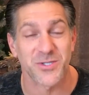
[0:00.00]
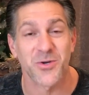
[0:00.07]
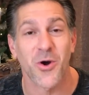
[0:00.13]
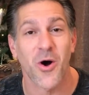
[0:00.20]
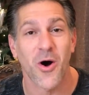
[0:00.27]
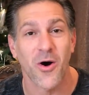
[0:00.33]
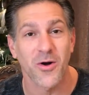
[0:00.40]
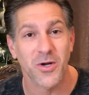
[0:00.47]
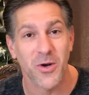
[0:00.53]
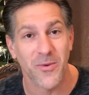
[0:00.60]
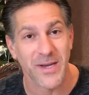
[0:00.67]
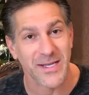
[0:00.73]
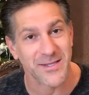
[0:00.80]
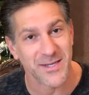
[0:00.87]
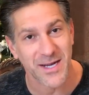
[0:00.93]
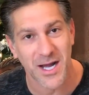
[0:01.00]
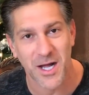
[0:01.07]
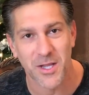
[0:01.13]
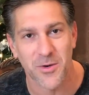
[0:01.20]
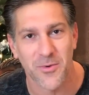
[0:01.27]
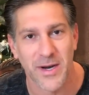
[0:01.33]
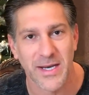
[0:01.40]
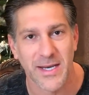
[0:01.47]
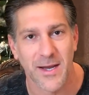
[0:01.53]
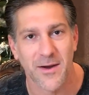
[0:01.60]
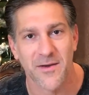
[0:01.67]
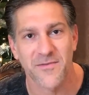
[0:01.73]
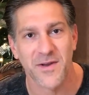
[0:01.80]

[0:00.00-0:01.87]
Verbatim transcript: They're all going into color right now.